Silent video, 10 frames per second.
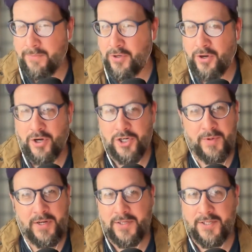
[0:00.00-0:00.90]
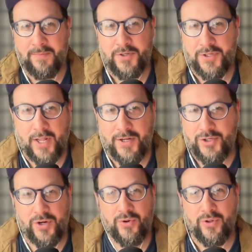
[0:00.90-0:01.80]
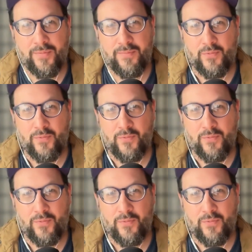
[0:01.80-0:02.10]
encouragement and some just kind of general